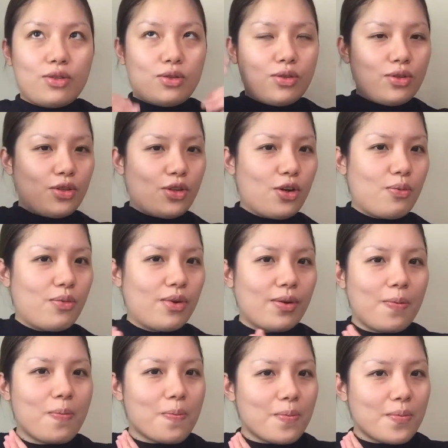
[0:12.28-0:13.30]
do your
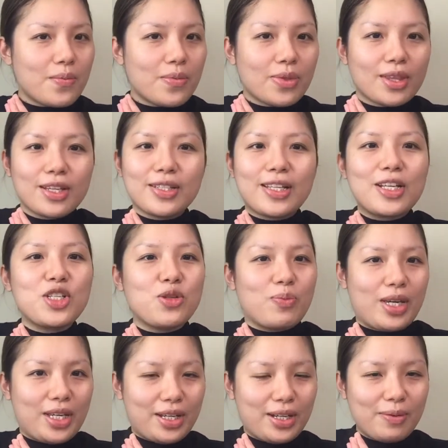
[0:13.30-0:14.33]
stage
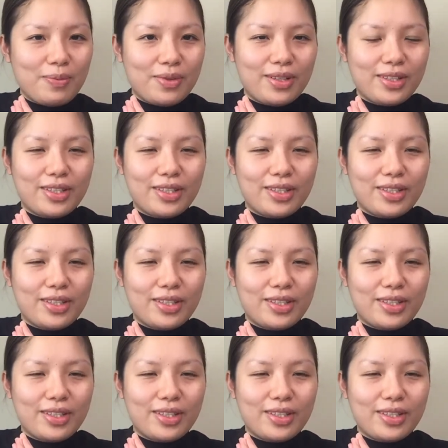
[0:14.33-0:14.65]
makeup.